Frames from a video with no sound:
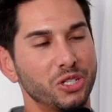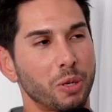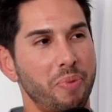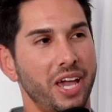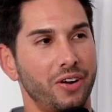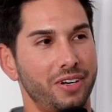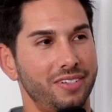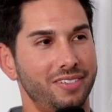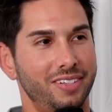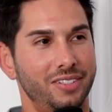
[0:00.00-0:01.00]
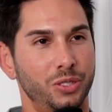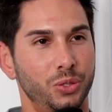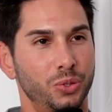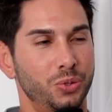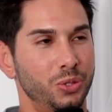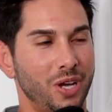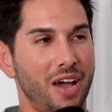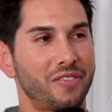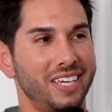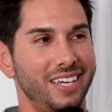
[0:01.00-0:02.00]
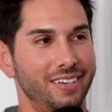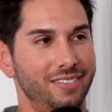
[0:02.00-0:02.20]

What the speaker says: a parent and you have a kid